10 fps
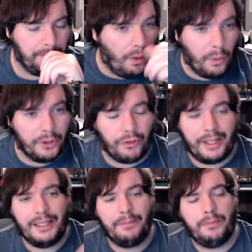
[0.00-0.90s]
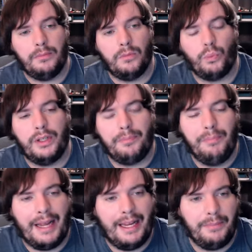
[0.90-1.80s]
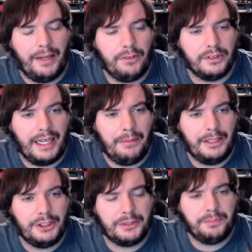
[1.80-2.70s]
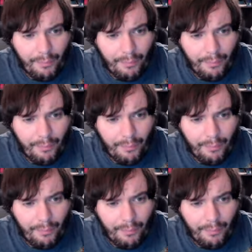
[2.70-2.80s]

or drain them with Mayhem Devil damage.